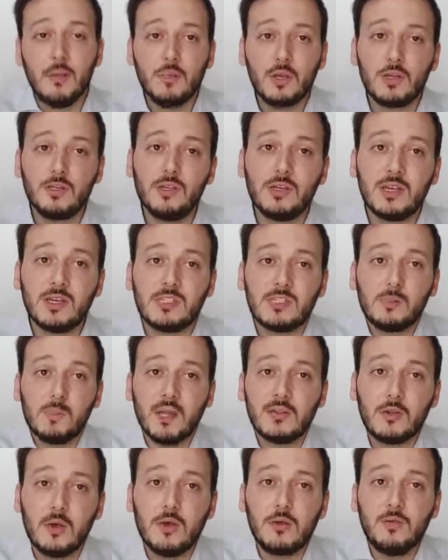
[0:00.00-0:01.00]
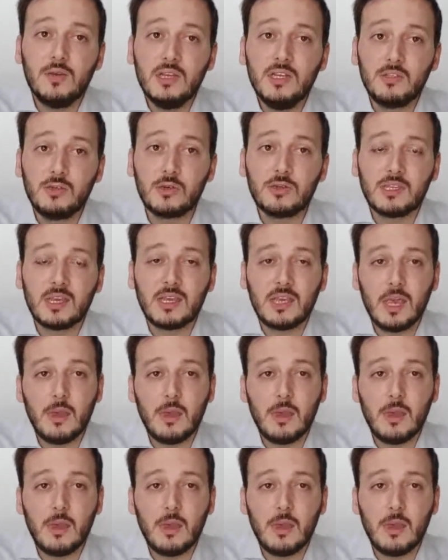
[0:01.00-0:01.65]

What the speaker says: because you can spend all your resources and